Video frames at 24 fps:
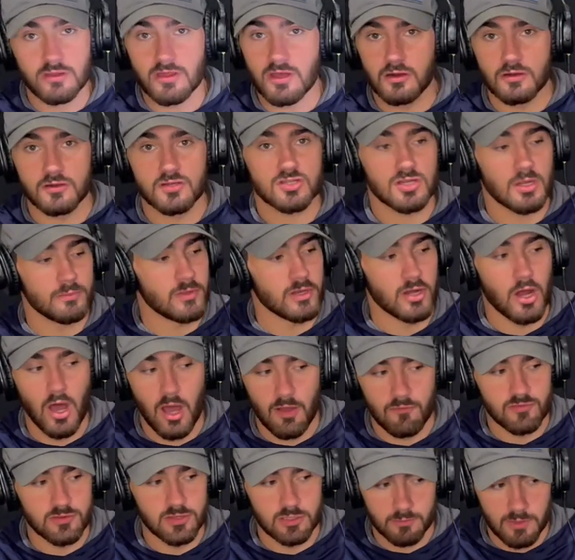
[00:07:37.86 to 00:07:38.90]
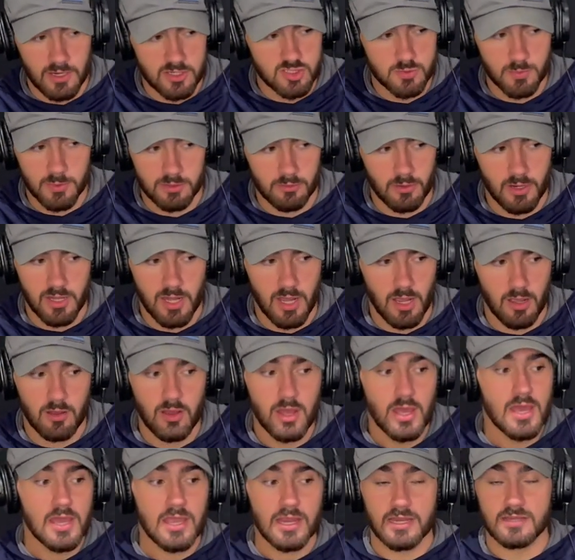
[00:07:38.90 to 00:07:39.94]
there is something off in the recipe right now,
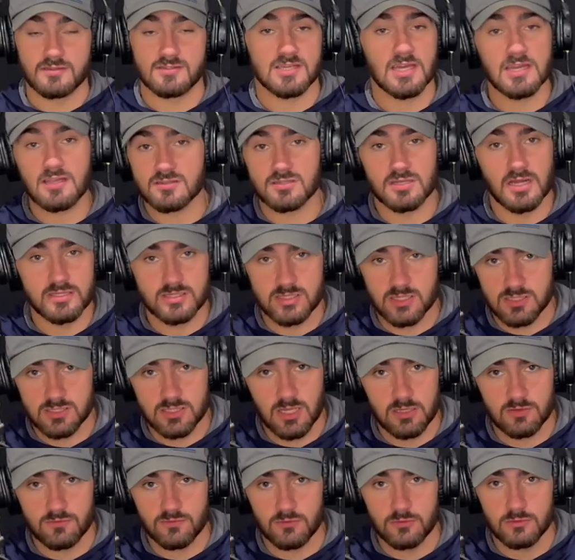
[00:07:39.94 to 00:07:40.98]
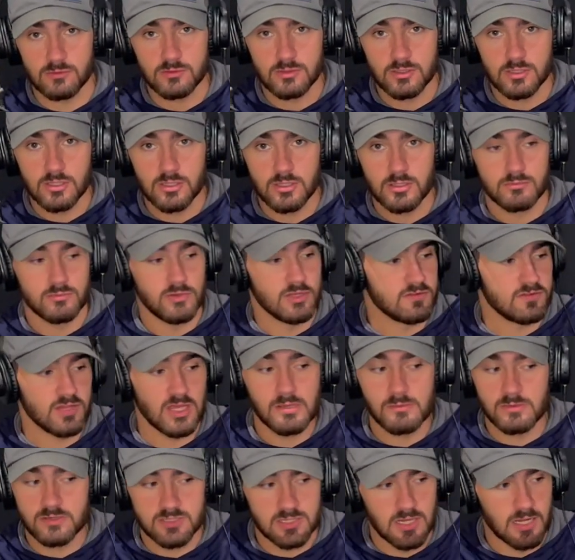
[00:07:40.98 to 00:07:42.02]
because he is not successful. The
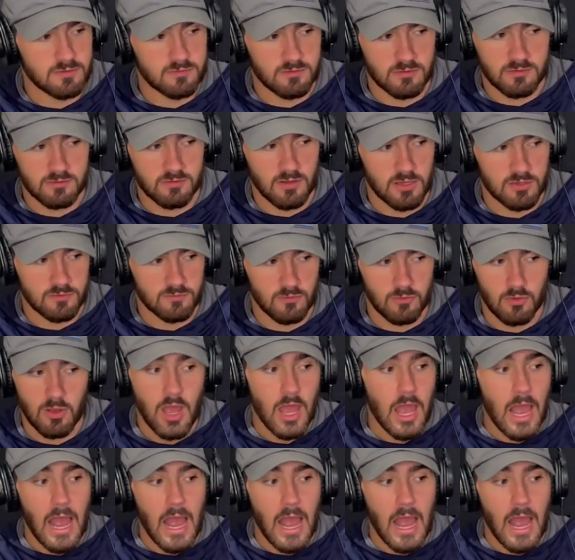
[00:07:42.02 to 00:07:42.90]
team is not successful.